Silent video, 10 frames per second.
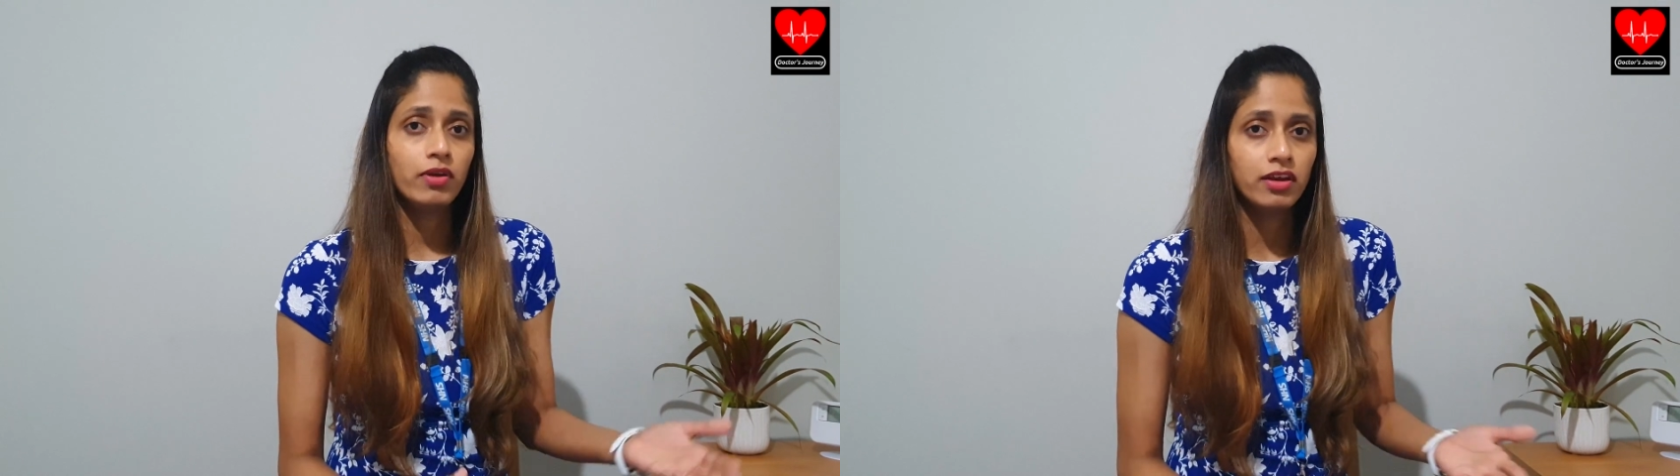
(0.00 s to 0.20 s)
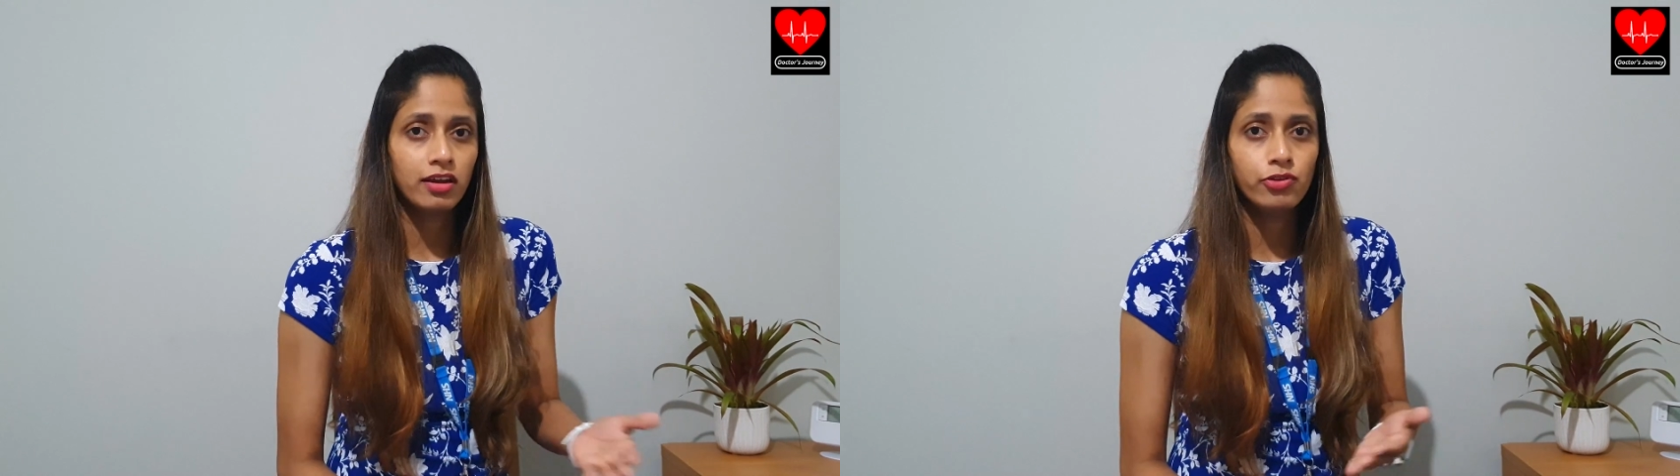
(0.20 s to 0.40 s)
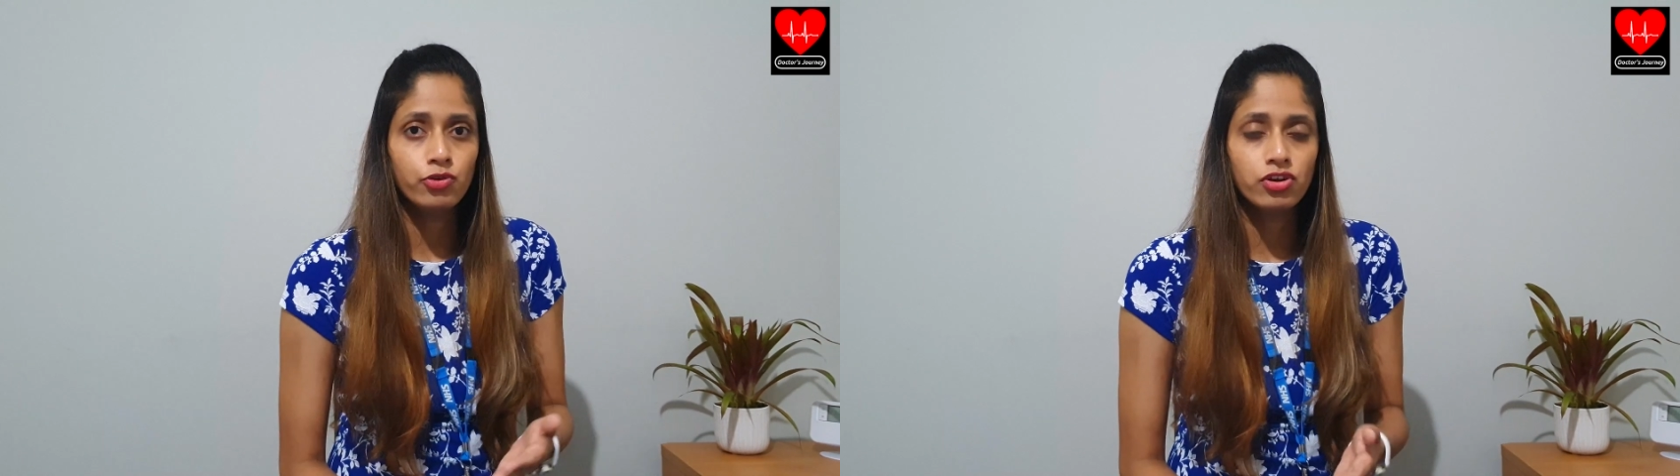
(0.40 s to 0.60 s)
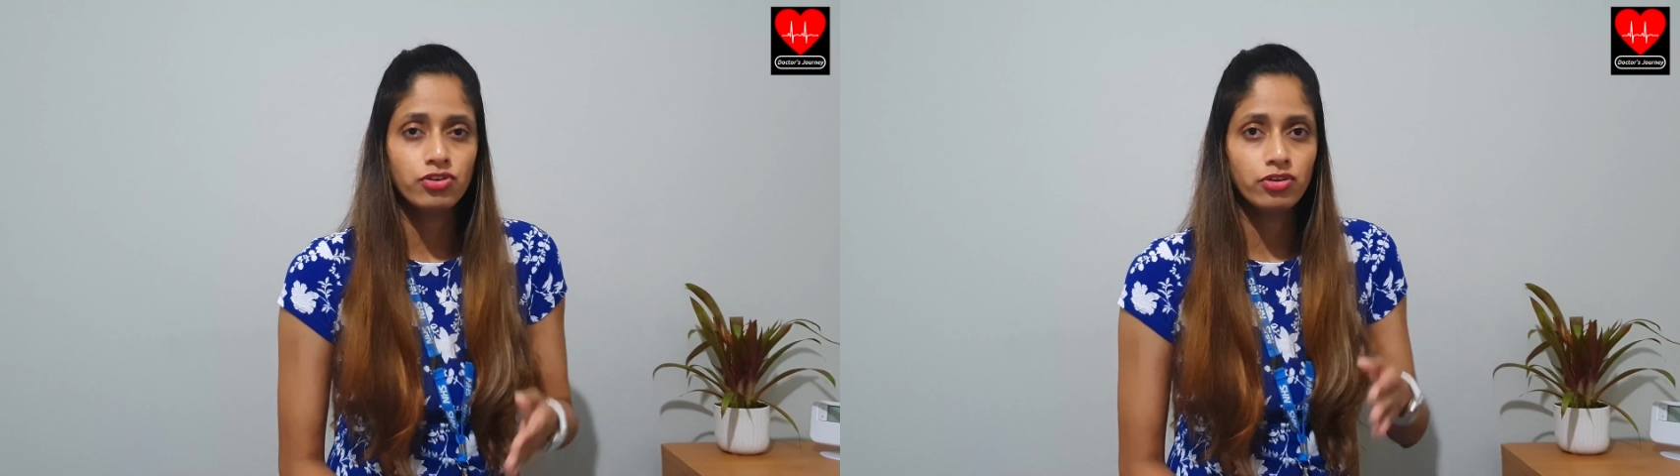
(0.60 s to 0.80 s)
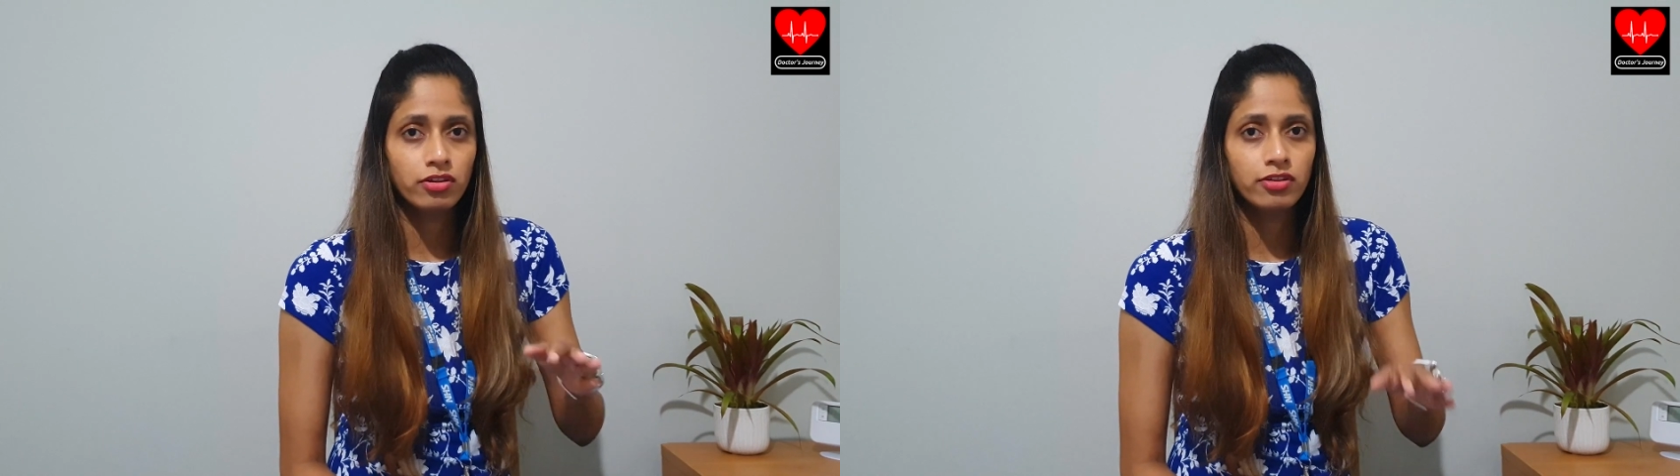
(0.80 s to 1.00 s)
medical
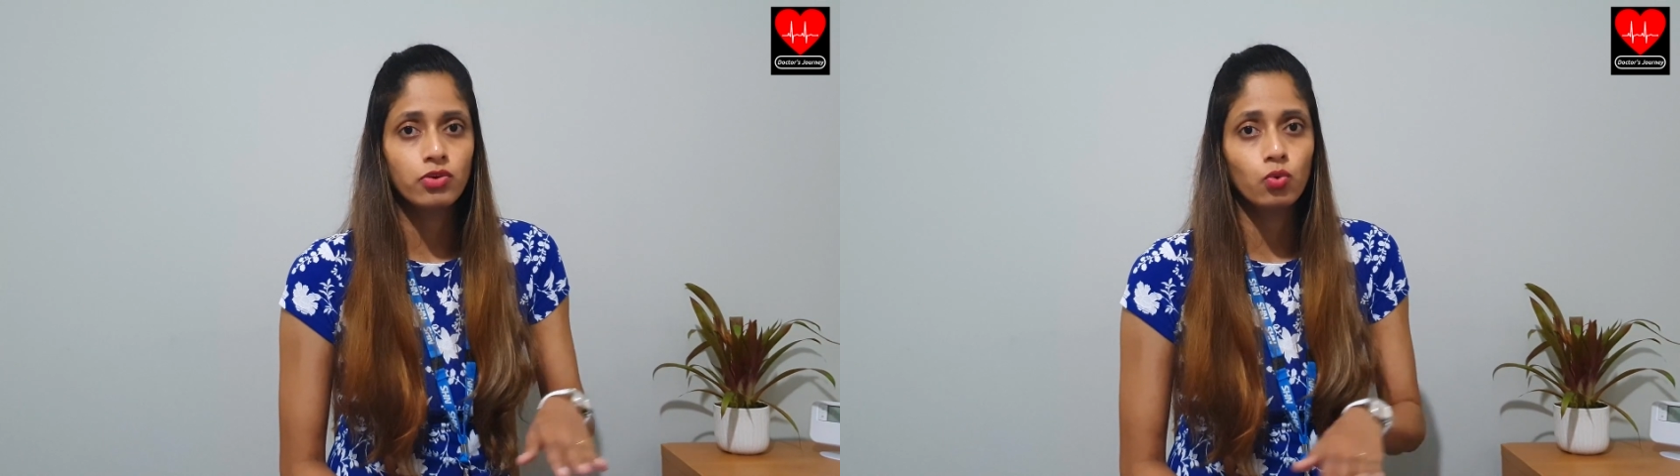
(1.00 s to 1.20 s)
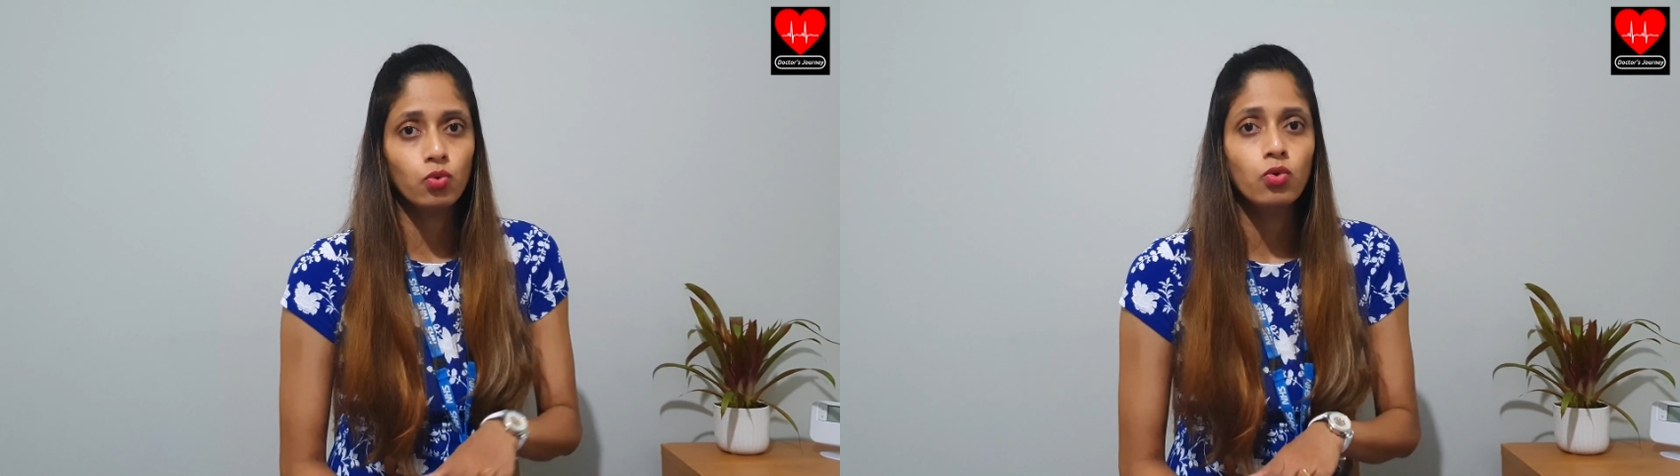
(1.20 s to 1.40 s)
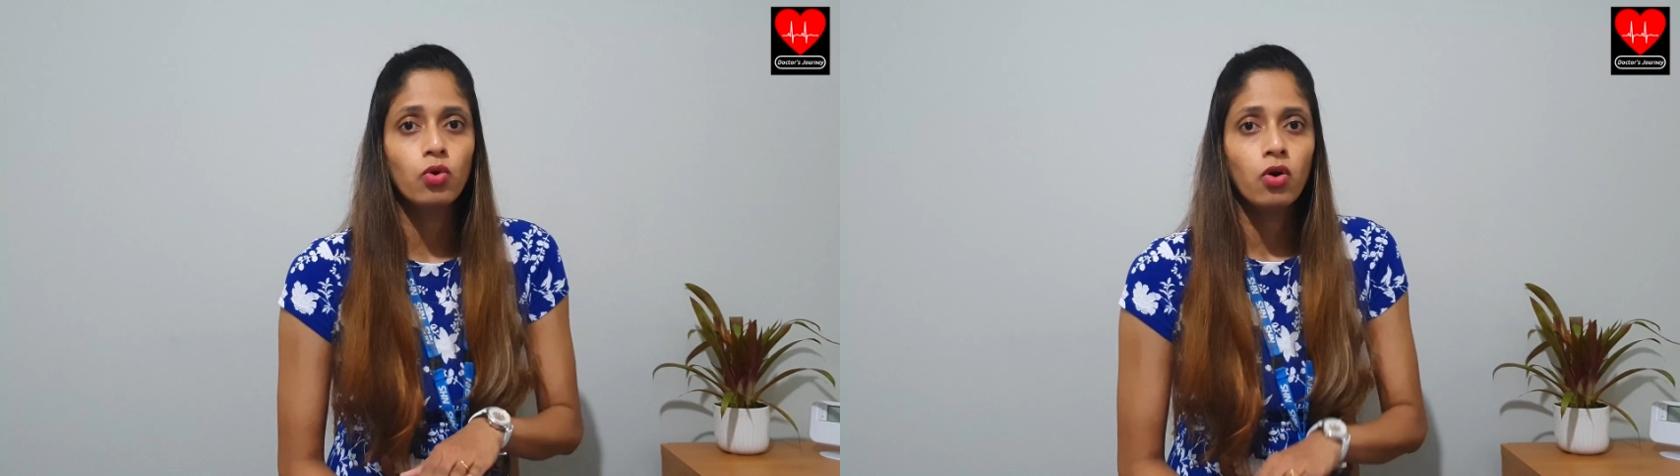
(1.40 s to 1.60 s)
educations to